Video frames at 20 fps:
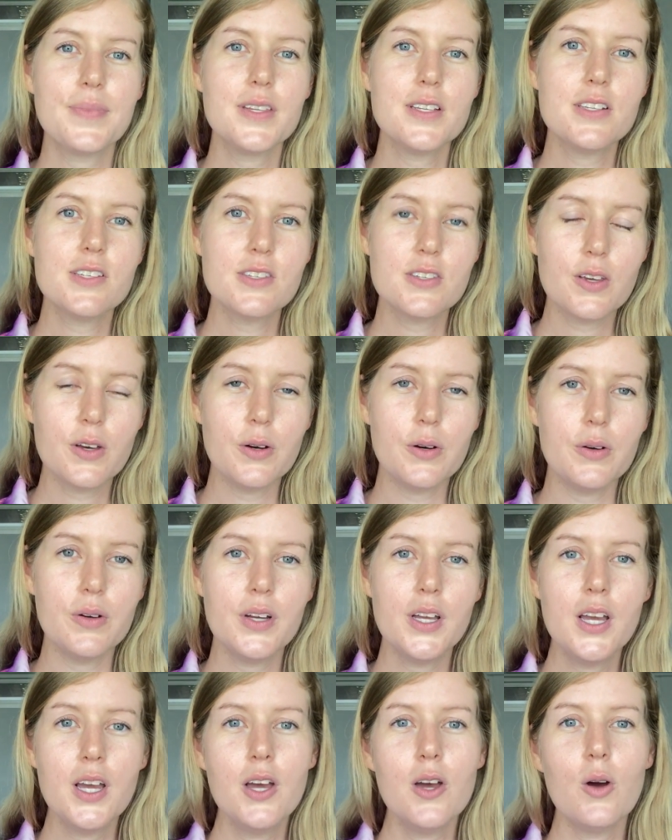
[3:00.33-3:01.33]
So
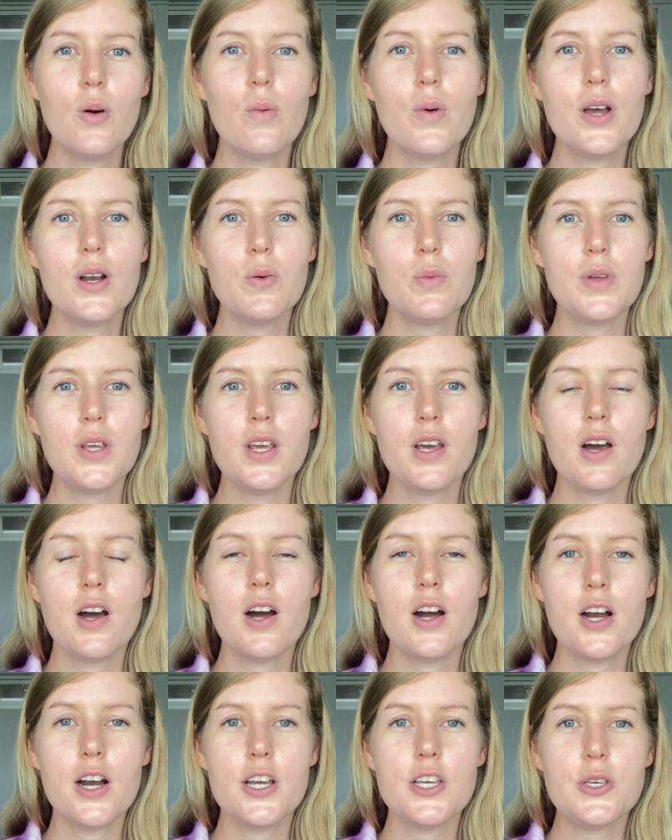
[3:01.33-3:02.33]
when we
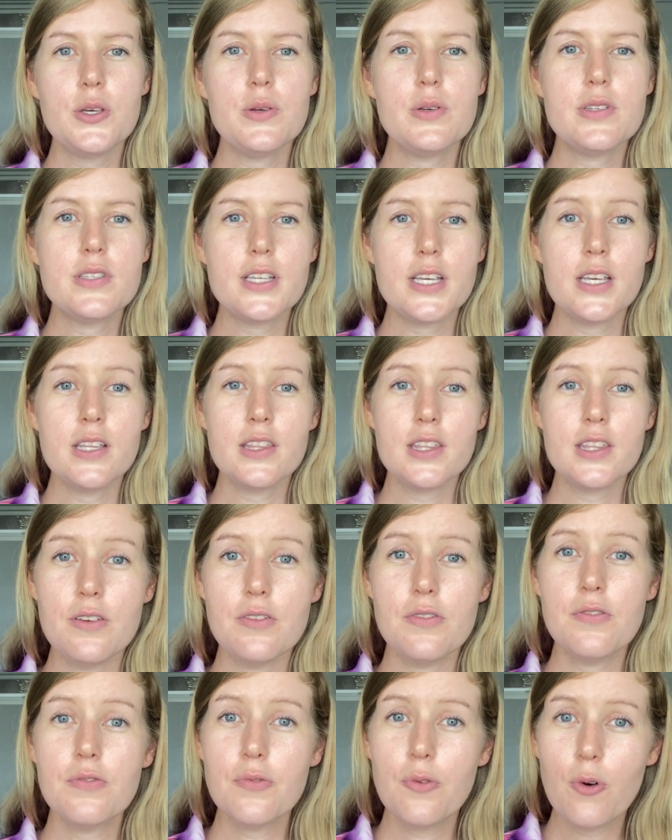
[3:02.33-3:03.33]
are using
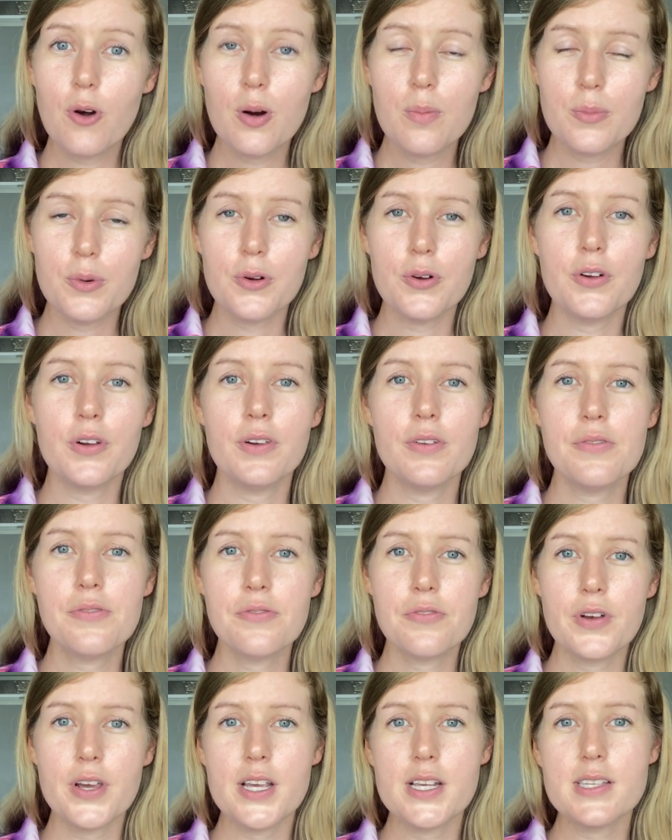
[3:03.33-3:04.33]
formal
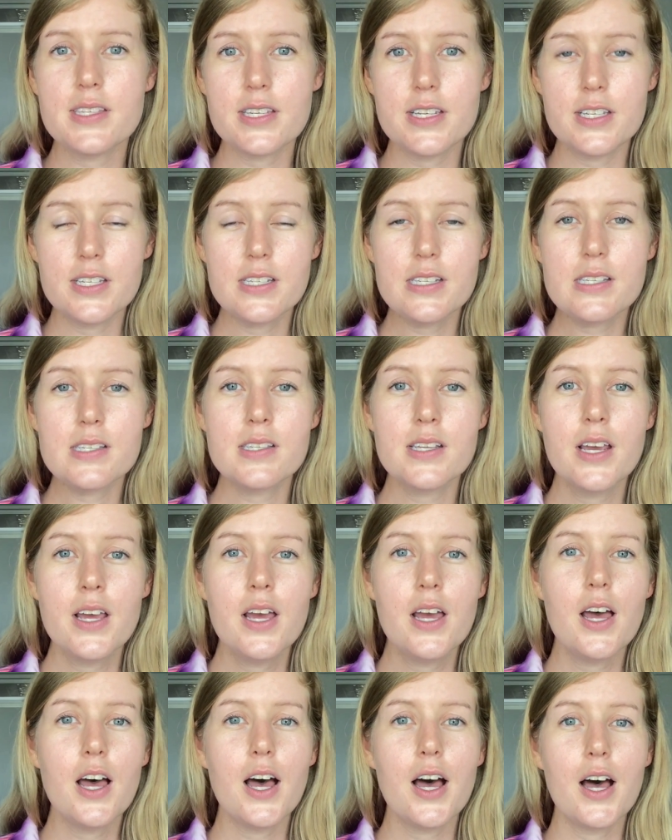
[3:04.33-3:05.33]
phrases,
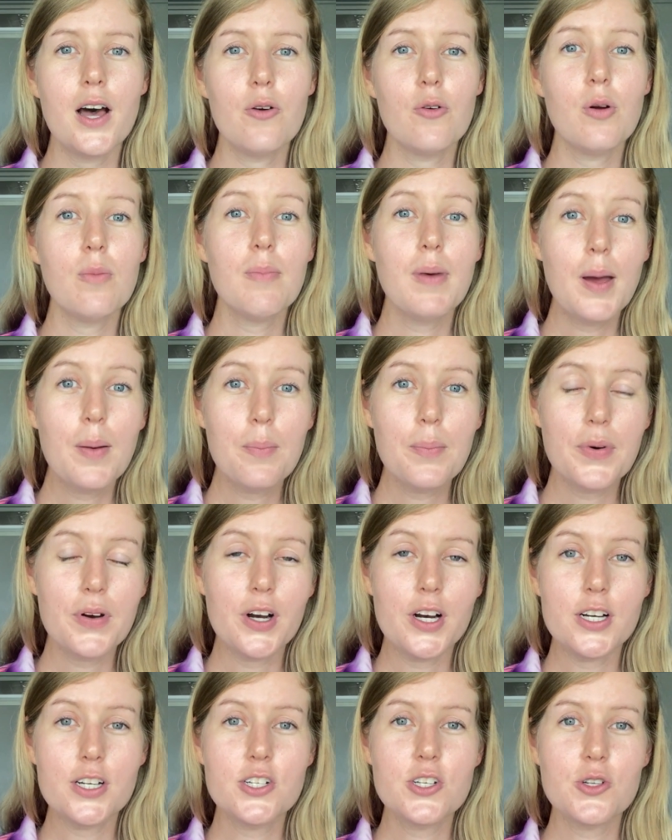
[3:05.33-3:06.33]

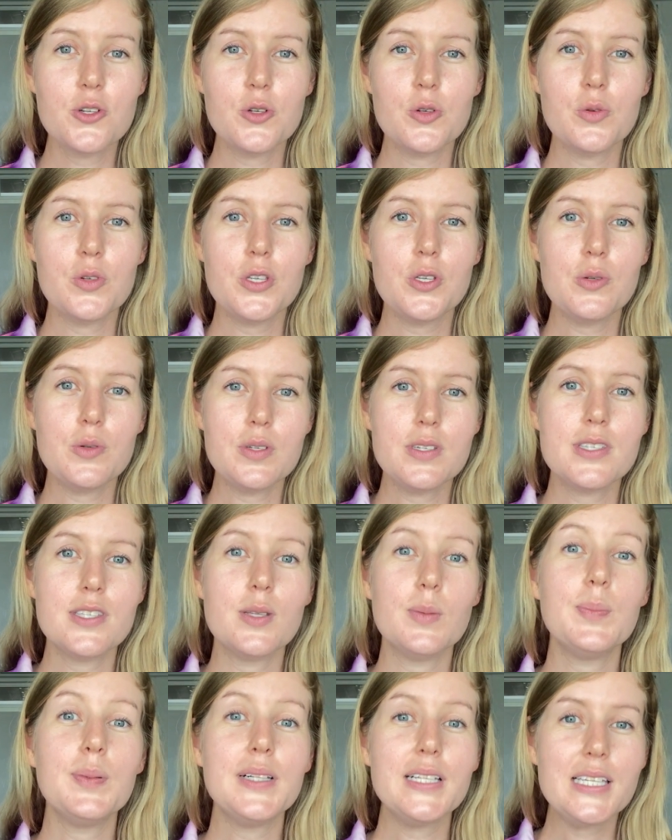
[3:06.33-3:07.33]
remember to use
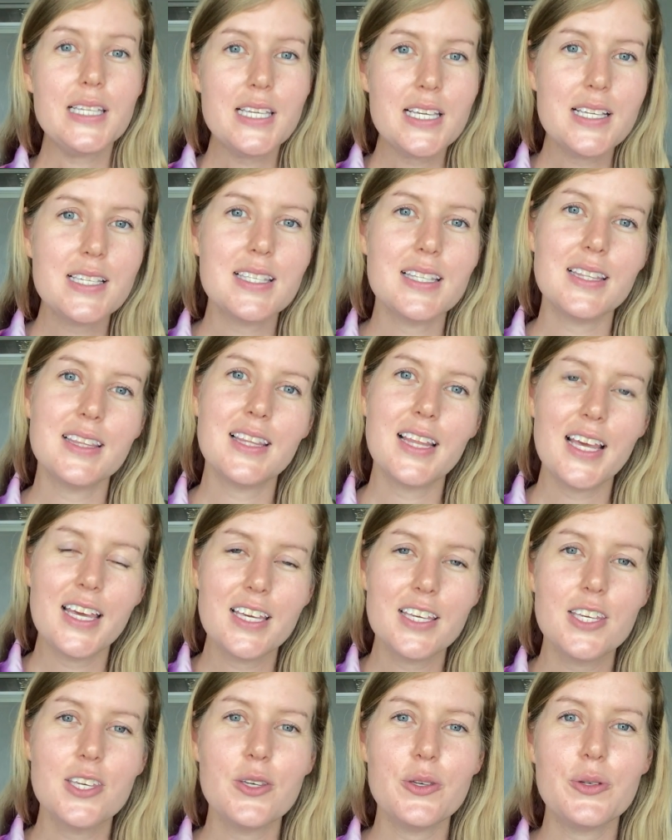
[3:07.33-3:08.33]
the please and
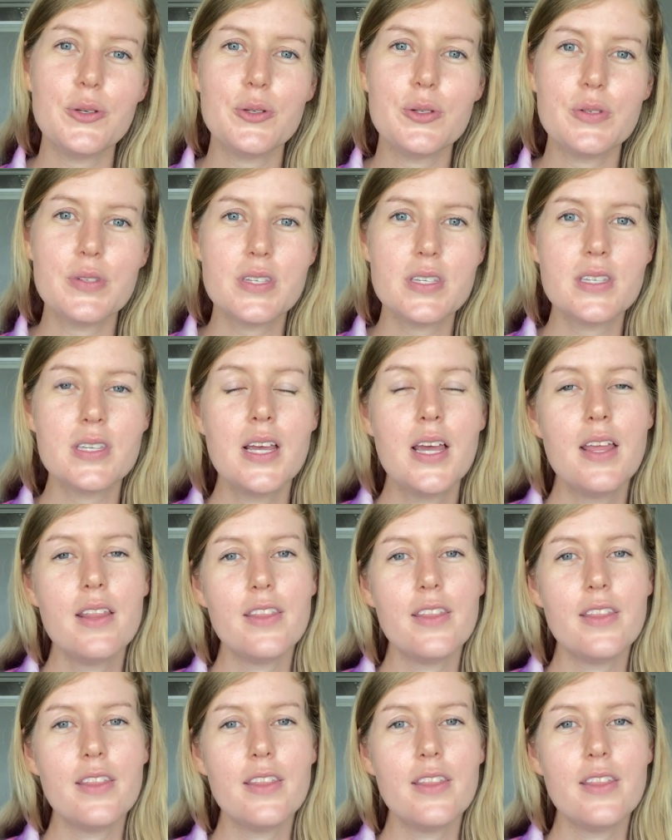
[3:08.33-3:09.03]
thank yous.